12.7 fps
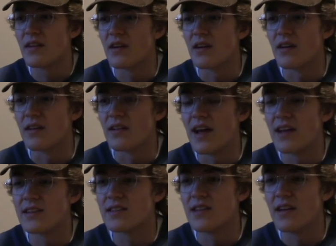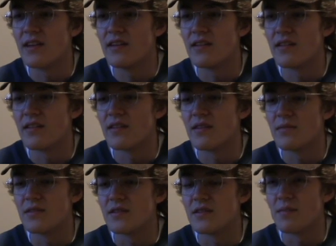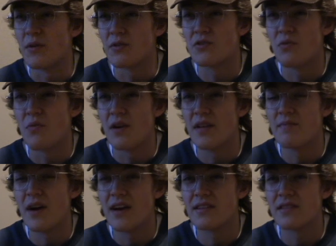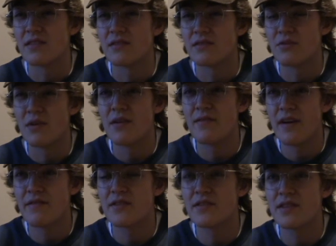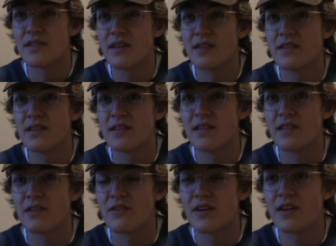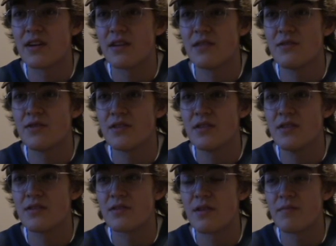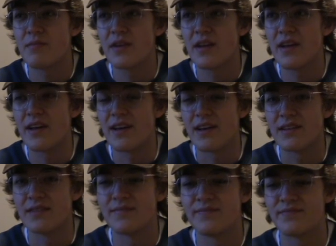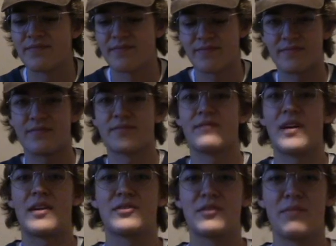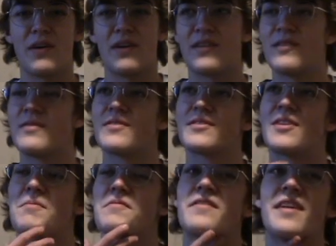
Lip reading: last night it was about 25 degrees Celsius in the cricket enclosure, so I put a metal toboggan over top of